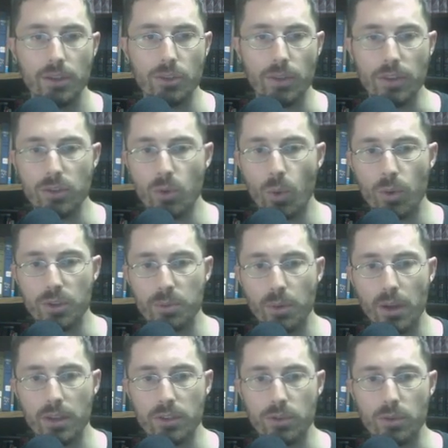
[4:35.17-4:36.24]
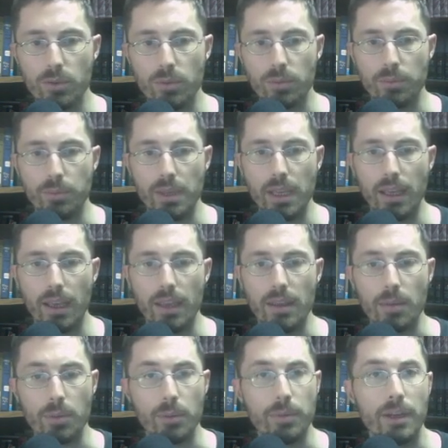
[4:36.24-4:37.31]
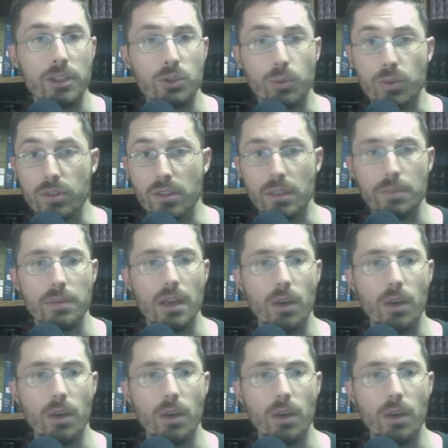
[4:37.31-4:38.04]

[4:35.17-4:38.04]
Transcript: So, this corresponds to being in a perpetual sleep,